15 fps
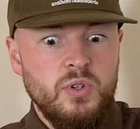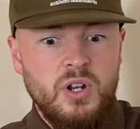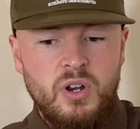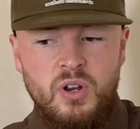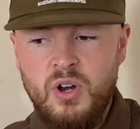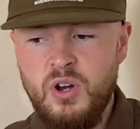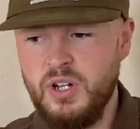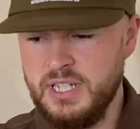a
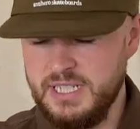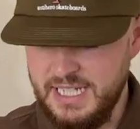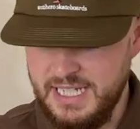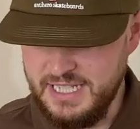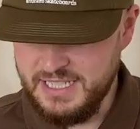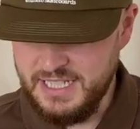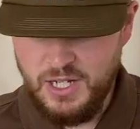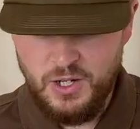lot because it
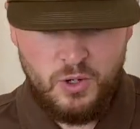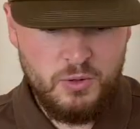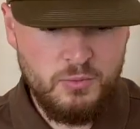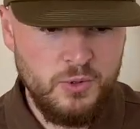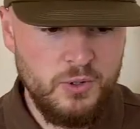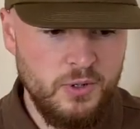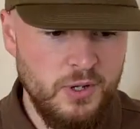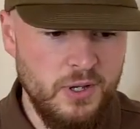is a lot
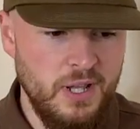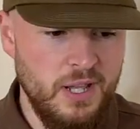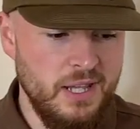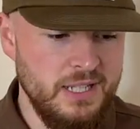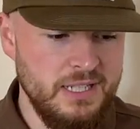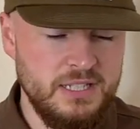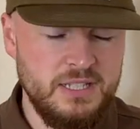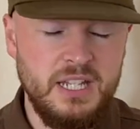more,
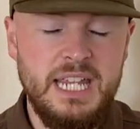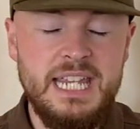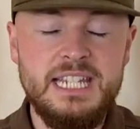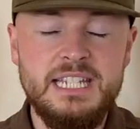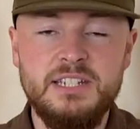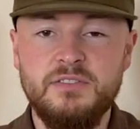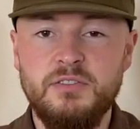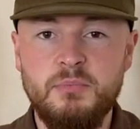it's
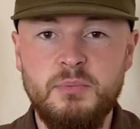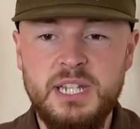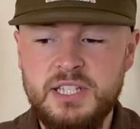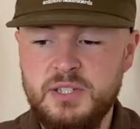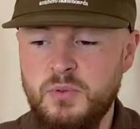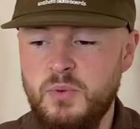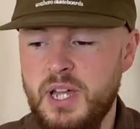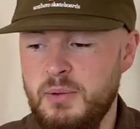easier for me
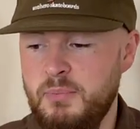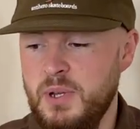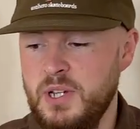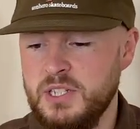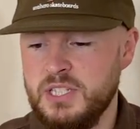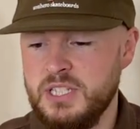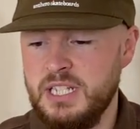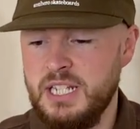to wear
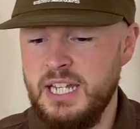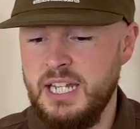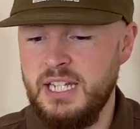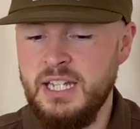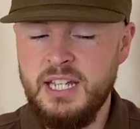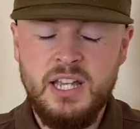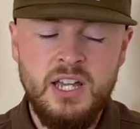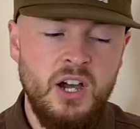
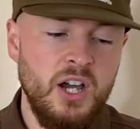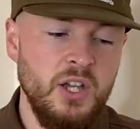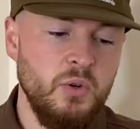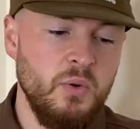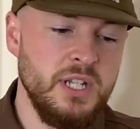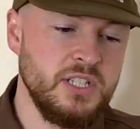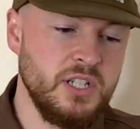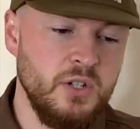personally. I
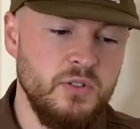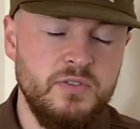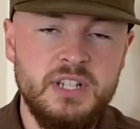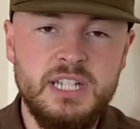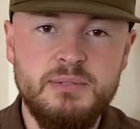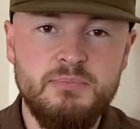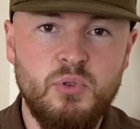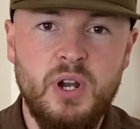always go for
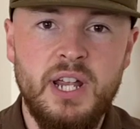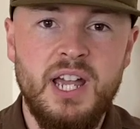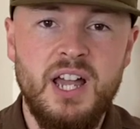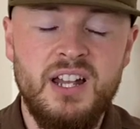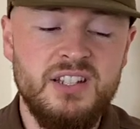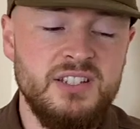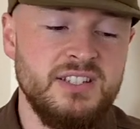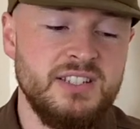these bright
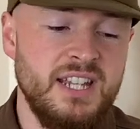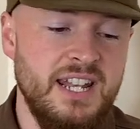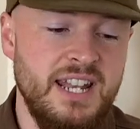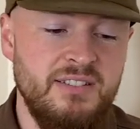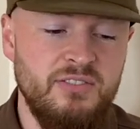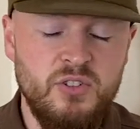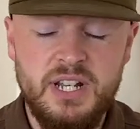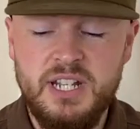colours and
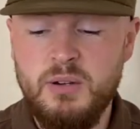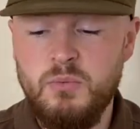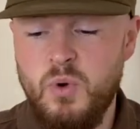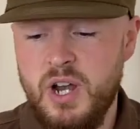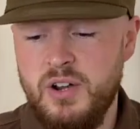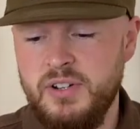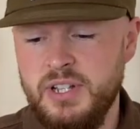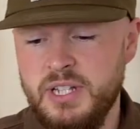never end up
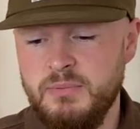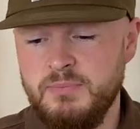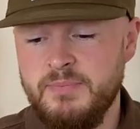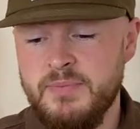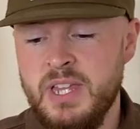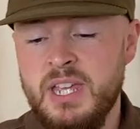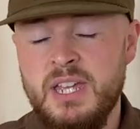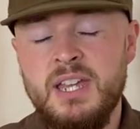wearing them.
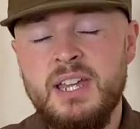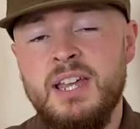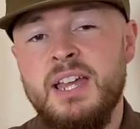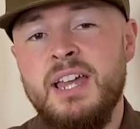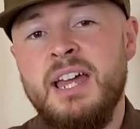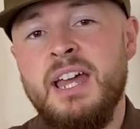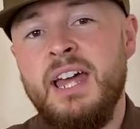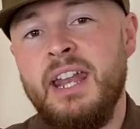
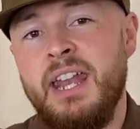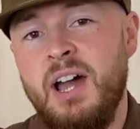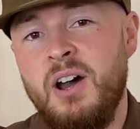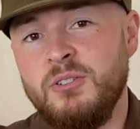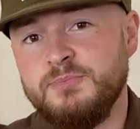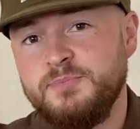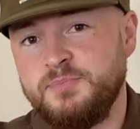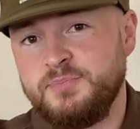Now,